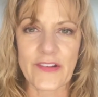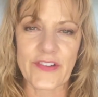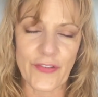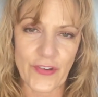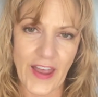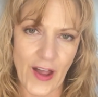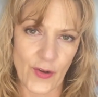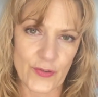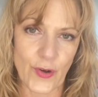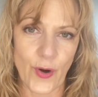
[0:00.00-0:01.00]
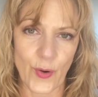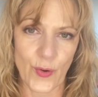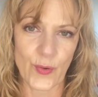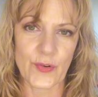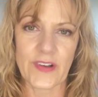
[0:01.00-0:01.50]
a discount
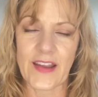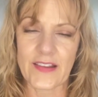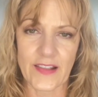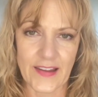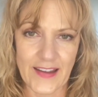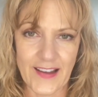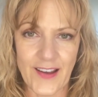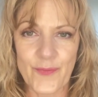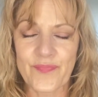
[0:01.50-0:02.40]
code and link